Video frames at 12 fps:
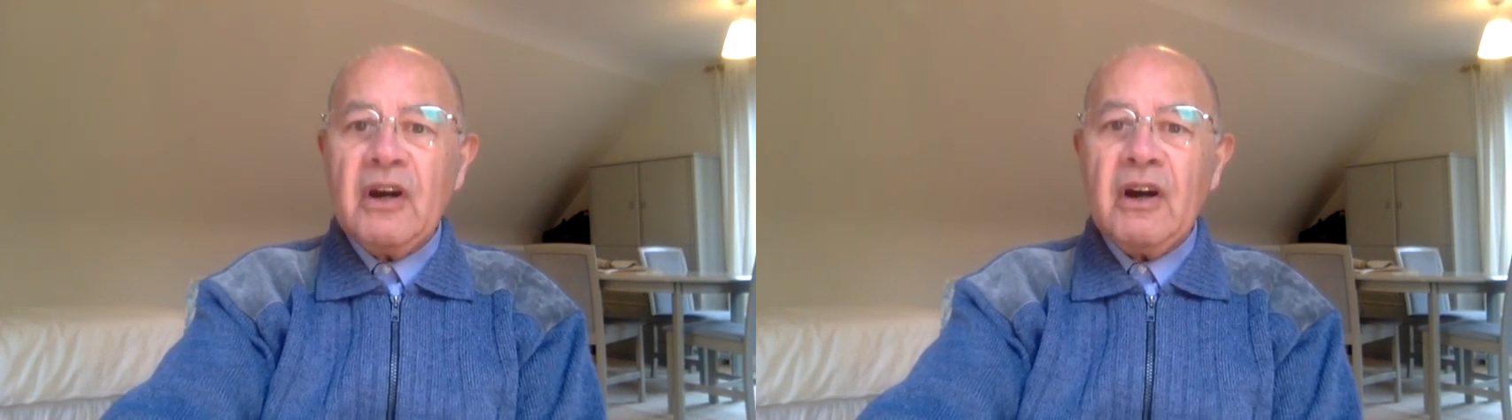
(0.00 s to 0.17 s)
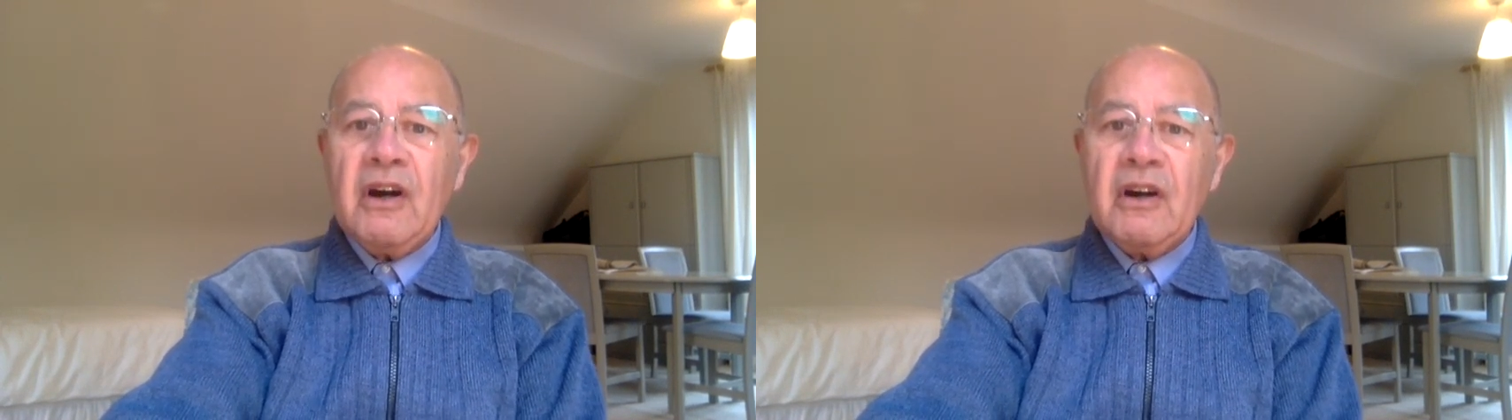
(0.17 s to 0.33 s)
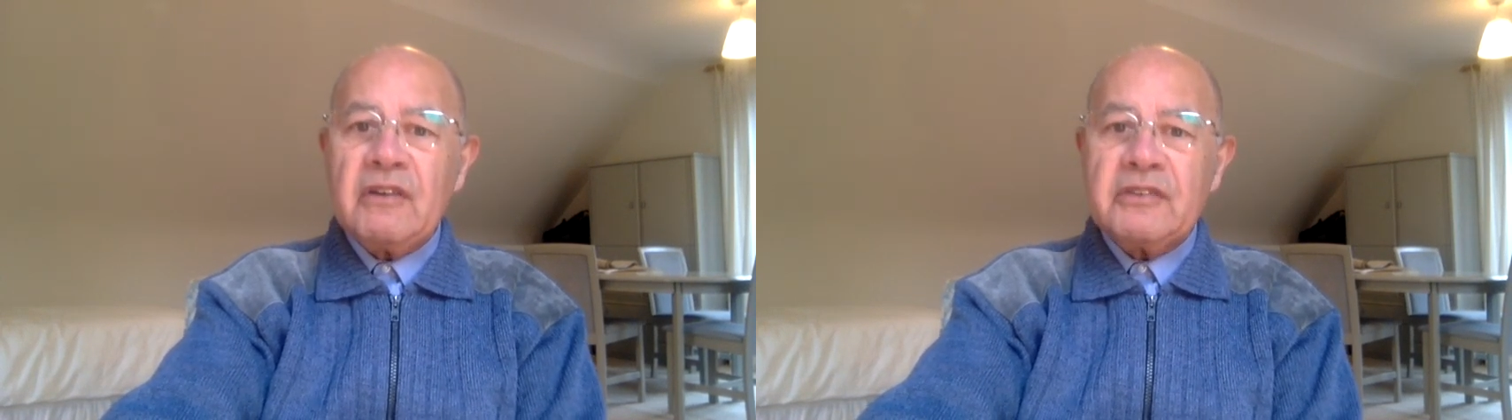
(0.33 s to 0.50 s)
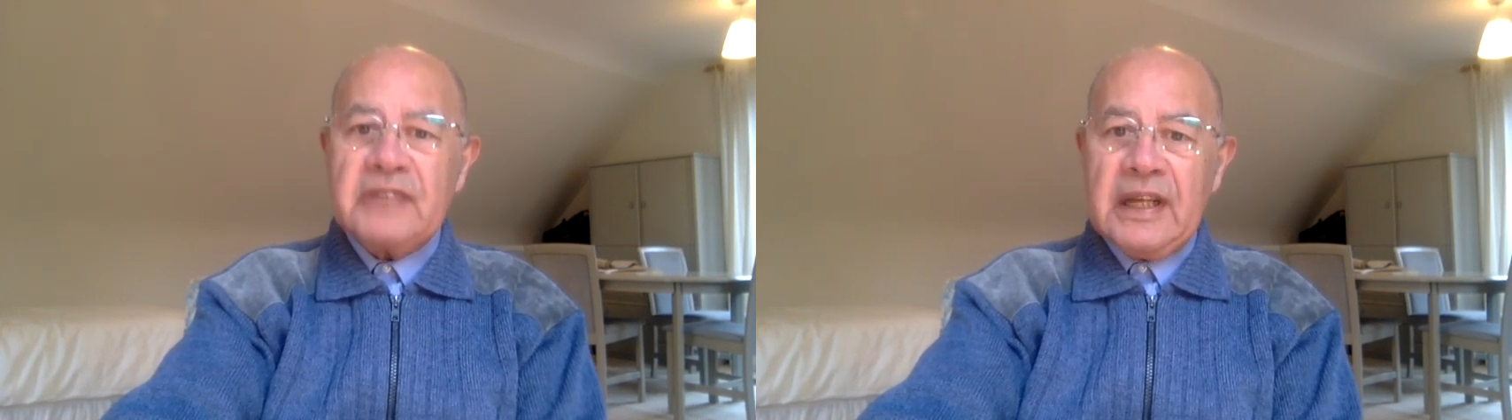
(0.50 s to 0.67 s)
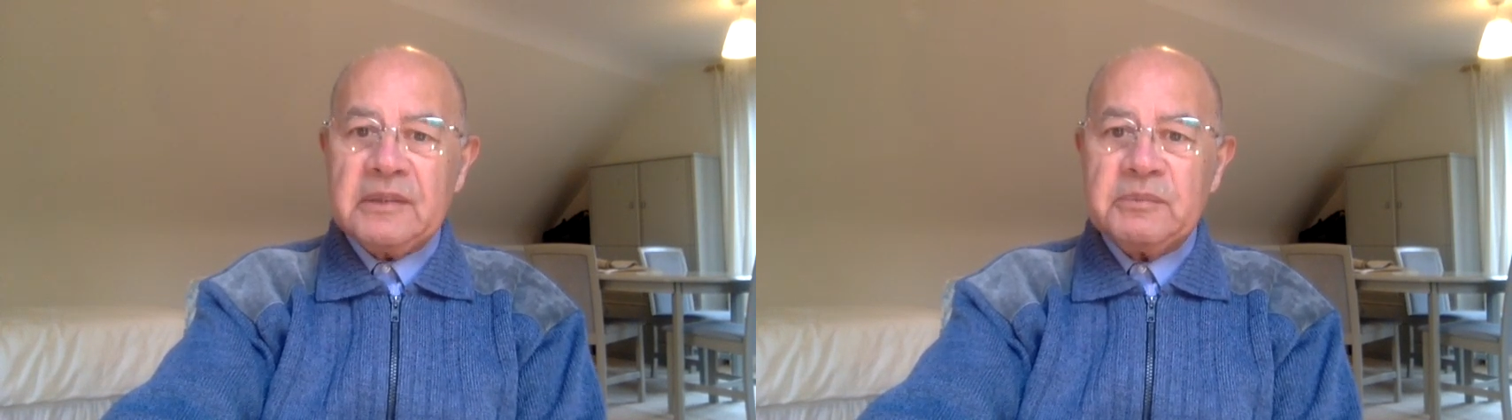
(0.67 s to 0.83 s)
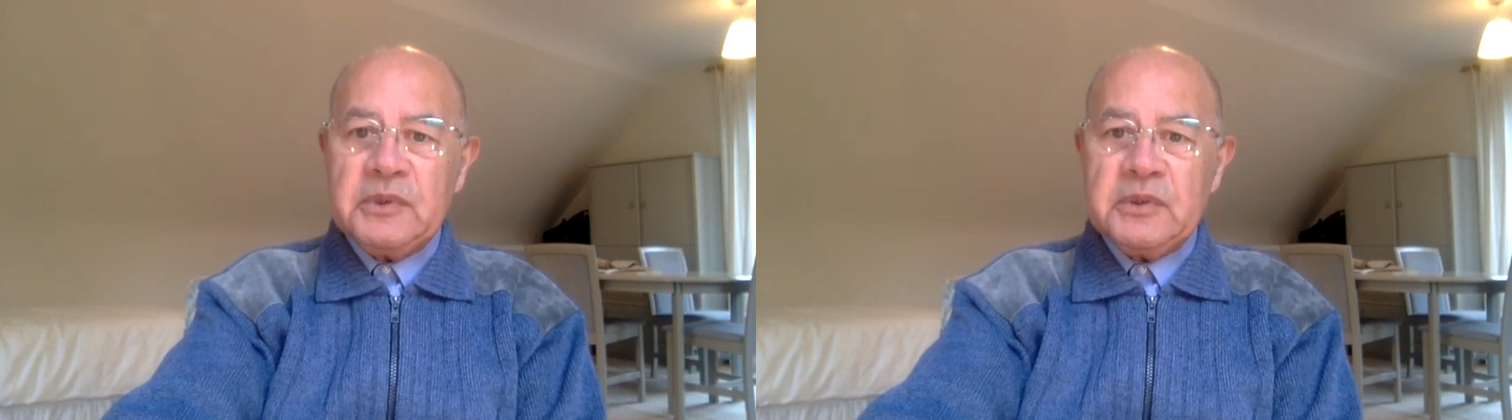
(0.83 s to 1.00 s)
of
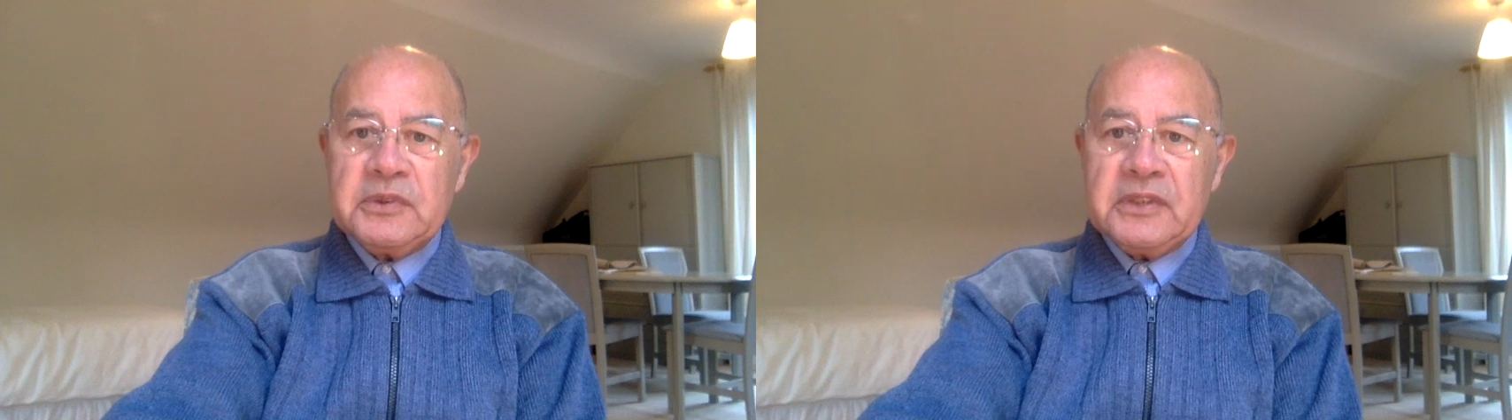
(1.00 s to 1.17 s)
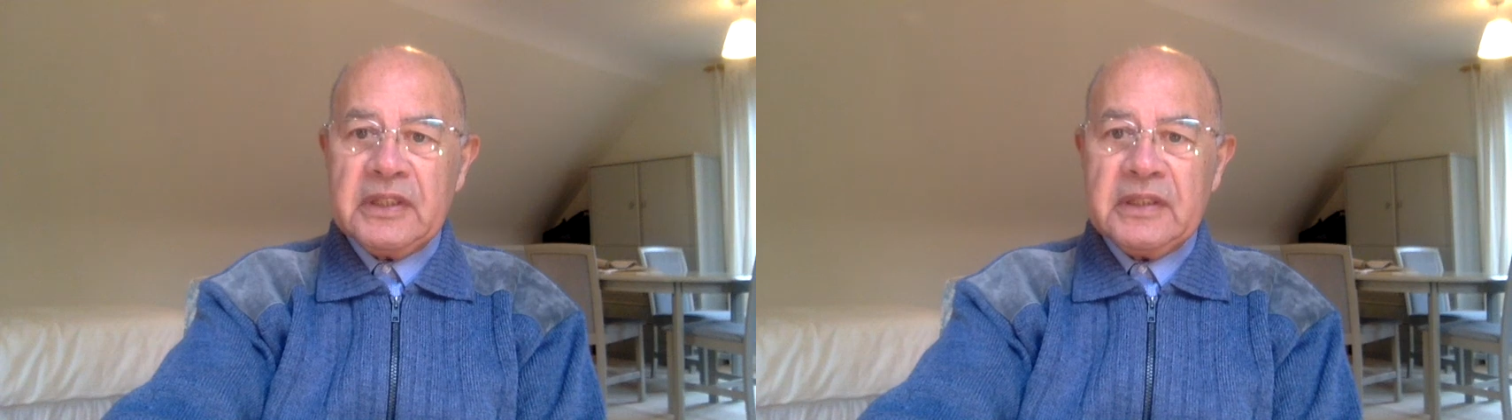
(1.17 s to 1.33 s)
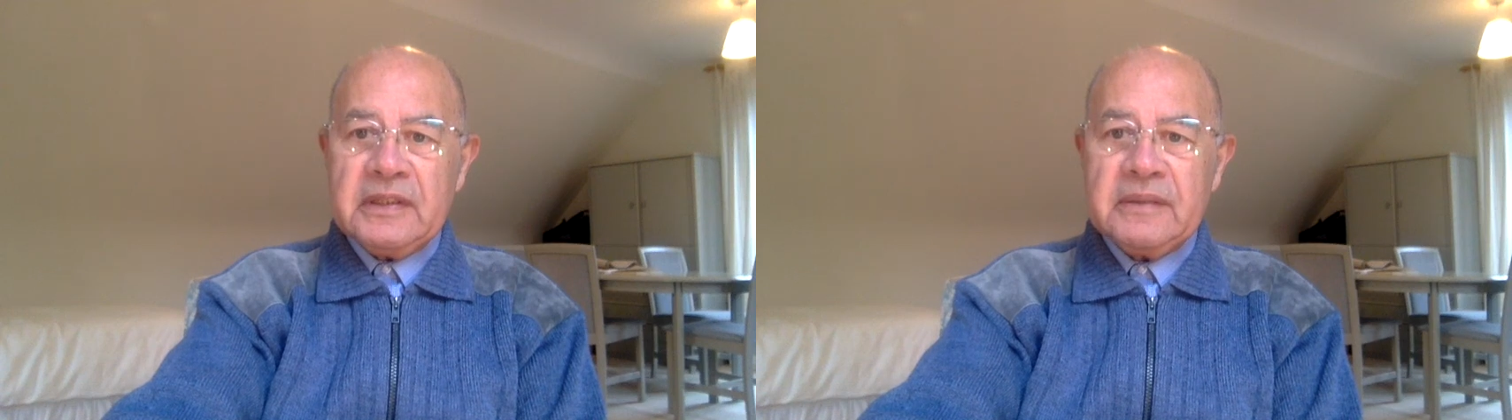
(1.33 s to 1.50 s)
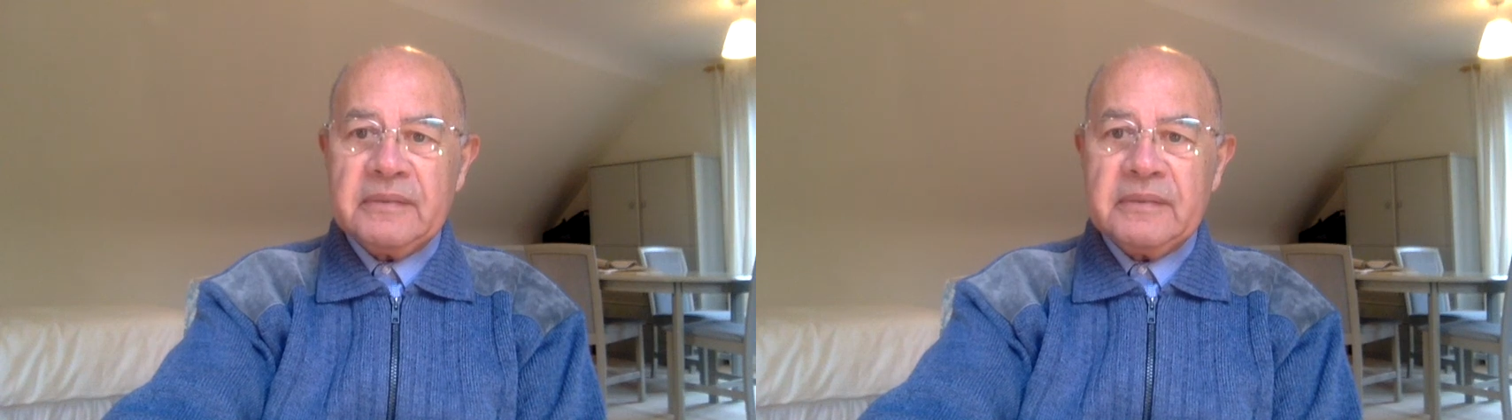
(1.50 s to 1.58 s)
that music.